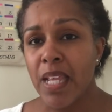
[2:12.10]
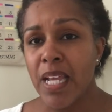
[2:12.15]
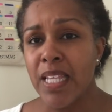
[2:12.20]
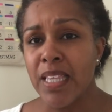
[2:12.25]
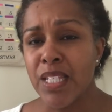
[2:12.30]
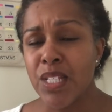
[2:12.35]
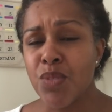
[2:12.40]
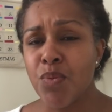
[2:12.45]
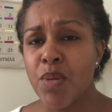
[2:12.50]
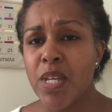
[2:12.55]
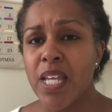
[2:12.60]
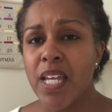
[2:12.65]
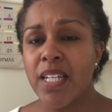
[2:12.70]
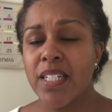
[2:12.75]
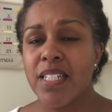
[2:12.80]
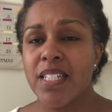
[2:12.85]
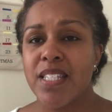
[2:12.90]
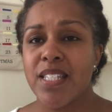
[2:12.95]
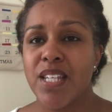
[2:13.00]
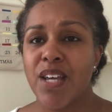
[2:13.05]
and this
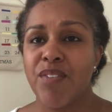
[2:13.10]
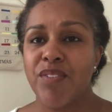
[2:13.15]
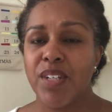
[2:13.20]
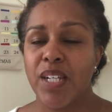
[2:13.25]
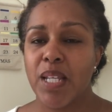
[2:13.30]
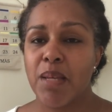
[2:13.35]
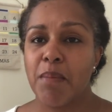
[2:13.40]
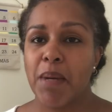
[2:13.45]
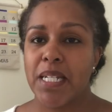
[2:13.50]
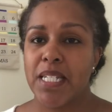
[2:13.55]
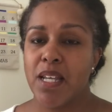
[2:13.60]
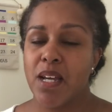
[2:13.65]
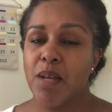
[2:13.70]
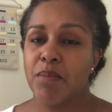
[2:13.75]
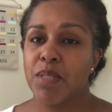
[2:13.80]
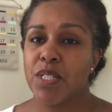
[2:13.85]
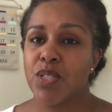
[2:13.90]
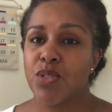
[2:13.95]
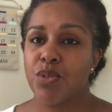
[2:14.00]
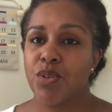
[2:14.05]
weekend is definitely my
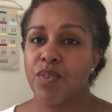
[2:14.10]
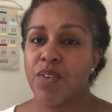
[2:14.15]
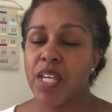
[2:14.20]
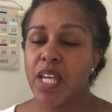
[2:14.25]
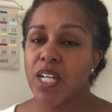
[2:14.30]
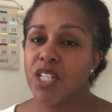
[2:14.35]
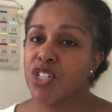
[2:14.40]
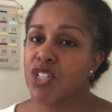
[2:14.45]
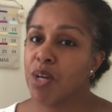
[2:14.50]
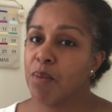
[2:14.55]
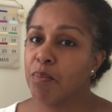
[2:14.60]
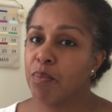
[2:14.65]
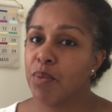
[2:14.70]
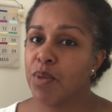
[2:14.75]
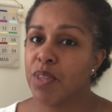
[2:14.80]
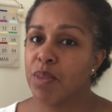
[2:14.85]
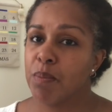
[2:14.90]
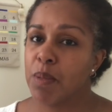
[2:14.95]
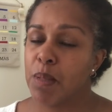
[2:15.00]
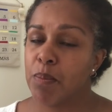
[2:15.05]
time to sort of catch up
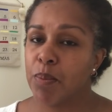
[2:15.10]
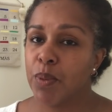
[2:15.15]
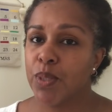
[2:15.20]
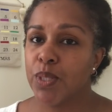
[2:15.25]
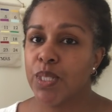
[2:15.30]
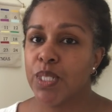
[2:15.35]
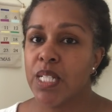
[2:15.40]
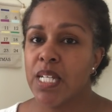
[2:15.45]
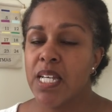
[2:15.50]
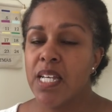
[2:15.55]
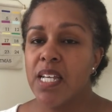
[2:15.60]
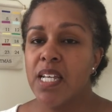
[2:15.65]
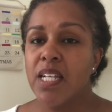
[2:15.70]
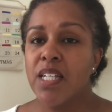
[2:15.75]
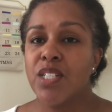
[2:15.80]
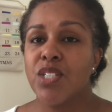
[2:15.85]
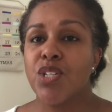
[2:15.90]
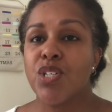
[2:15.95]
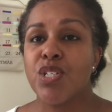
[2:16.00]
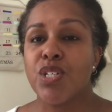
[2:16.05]
with people,
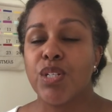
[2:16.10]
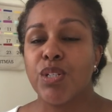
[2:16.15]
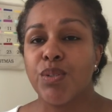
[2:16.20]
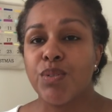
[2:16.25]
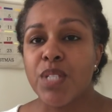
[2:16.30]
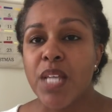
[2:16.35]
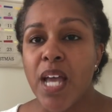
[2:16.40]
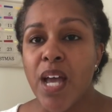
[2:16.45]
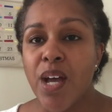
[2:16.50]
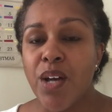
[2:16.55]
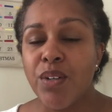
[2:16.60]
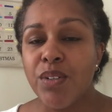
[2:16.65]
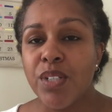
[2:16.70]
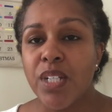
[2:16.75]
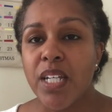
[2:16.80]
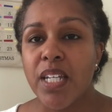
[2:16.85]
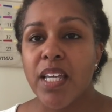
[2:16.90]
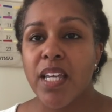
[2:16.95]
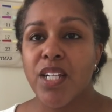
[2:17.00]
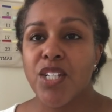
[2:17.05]
to slow
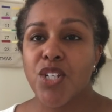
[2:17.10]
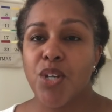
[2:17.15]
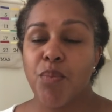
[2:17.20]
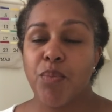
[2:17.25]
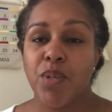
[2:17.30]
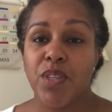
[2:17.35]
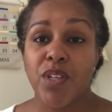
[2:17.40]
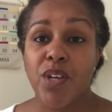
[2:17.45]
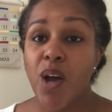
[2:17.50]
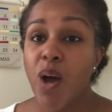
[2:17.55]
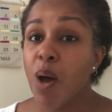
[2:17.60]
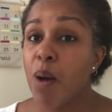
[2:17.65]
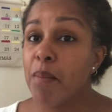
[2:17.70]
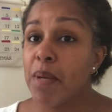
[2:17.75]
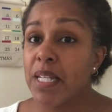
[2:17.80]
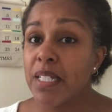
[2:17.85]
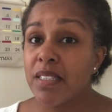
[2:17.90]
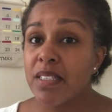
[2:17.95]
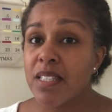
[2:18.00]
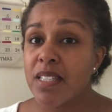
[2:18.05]
down, catch up with
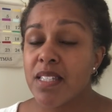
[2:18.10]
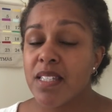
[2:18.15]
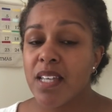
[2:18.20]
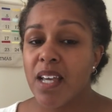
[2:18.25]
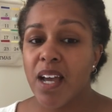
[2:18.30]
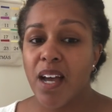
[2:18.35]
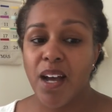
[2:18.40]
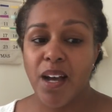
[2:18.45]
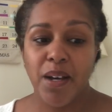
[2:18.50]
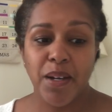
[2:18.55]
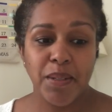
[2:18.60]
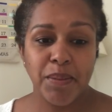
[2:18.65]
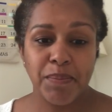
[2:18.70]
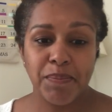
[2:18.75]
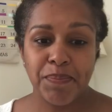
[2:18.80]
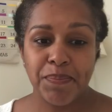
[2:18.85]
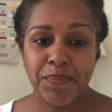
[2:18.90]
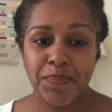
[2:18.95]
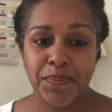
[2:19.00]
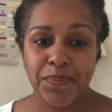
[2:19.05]
comments.
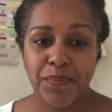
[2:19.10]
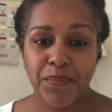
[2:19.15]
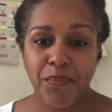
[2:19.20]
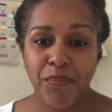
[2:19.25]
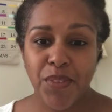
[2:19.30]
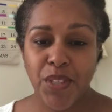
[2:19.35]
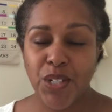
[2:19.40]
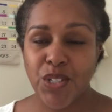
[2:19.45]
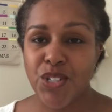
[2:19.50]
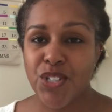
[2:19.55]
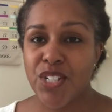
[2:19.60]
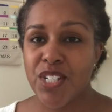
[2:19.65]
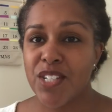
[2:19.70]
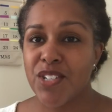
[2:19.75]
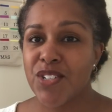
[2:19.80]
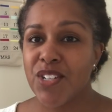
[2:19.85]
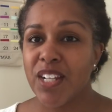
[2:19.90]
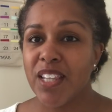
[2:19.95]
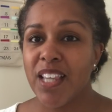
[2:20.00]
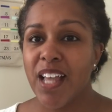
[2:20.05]
Um, there's
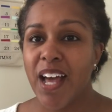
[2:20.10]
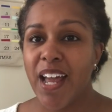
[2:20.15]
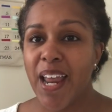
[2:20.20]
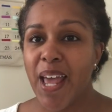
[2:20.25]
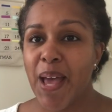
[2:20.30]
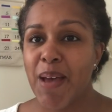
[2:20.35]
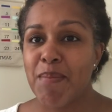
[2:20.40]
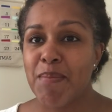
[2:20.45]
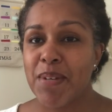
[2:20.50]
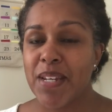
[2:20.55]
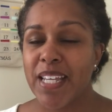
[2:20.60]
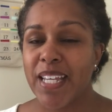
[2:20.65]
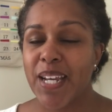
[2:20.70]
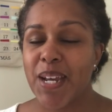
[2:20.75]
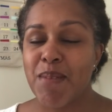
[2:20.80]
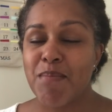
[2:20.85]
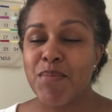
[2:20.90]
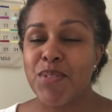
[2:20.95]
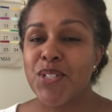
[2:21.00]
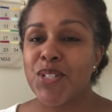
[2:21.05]
there's a lot happening
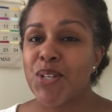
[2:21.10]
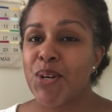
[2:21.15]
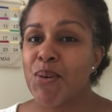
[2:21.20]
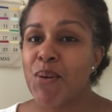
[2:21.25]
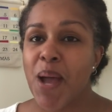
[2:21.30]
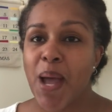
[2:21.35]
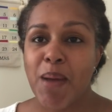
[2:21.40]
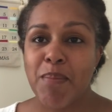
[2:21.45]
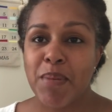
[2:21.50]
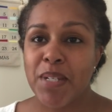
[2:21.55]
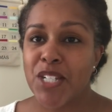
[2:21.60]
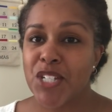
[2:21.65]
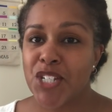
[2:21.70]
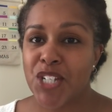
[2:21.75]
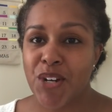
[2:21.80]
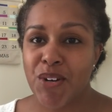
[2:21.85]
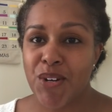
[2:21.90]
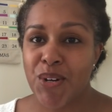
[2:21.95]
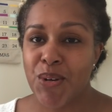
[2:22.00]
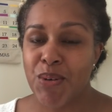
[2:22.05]
and I'm so happy to
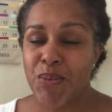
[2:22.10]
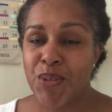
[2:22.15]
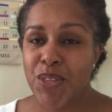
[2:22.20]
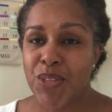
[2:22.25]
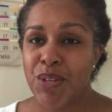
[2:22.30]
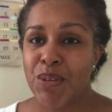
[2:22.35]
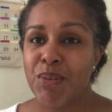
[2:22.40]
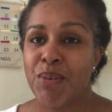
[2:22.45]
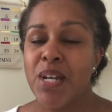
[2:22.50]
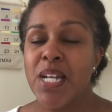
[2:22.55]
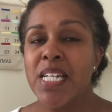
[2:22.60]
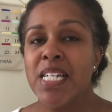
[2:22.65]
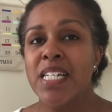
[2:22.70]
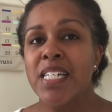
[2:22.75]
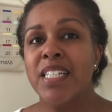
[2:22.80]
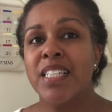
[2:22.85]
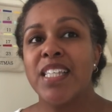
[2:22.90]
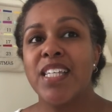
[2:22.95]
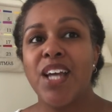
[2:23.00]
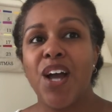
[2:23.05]
share it all with you.
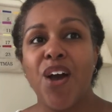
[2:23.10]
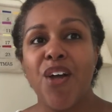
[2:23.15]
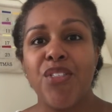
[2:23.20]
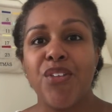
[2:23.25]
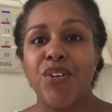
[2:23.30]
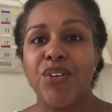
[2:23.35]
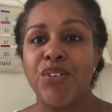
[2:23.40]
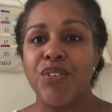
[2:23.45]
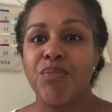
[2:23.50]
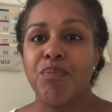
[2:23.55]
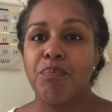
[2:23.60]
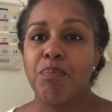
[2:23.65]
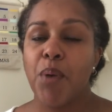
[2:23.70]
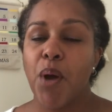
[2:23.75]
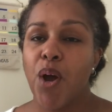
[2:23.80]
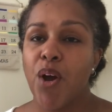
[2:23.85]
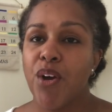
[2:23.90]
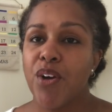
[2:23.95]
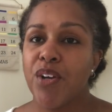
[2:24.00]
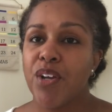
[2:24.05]
The other
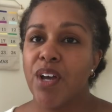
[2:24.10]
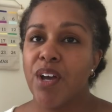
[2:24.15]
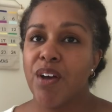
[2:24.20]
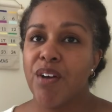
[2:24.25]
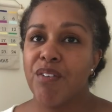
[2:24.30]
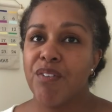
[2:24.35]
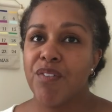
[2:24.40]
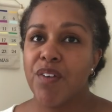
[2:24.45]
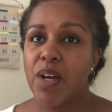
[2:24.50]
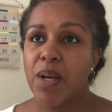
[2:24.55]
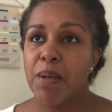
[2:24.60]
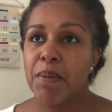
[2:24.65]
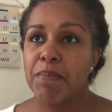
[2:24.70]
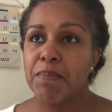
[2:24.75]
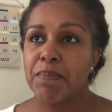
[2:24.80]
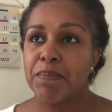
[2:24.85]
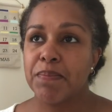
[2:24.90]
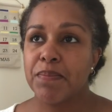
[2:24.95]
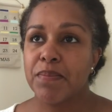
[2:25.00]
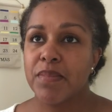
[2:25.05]
part of
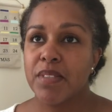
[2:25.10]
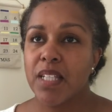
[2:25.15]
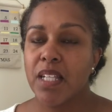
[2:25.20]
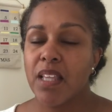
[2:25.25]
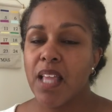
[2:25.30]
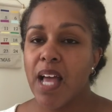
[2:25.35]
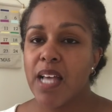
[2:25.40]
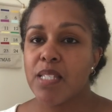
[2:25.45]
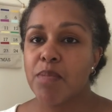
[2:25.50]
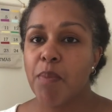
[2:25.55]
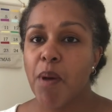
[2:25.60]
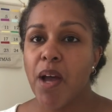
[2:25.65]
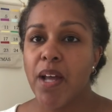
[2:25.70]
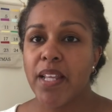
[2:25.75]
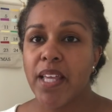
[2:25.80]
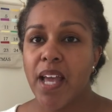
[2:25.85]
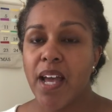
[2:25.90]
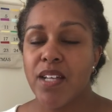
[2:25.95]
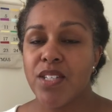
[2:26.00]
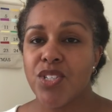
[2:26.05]
um, the last
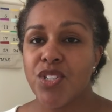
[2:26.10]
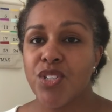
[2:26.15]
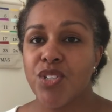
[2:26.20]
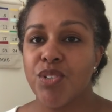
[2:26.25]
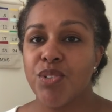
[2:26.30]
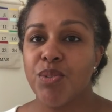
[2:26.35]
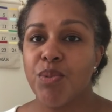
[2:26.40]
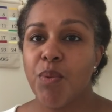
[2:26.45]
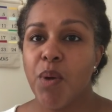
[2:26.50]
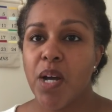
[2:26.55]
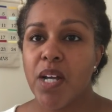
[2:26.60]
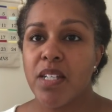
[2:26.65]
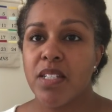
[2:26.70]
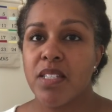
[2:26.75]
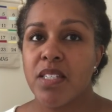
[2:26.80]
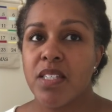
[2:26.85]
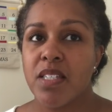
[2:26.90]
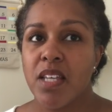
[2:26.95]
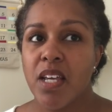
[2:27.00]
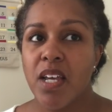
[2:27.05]
podcast too
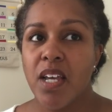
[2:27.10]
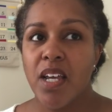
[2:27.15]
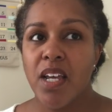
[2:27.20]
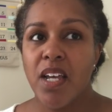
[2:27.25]
was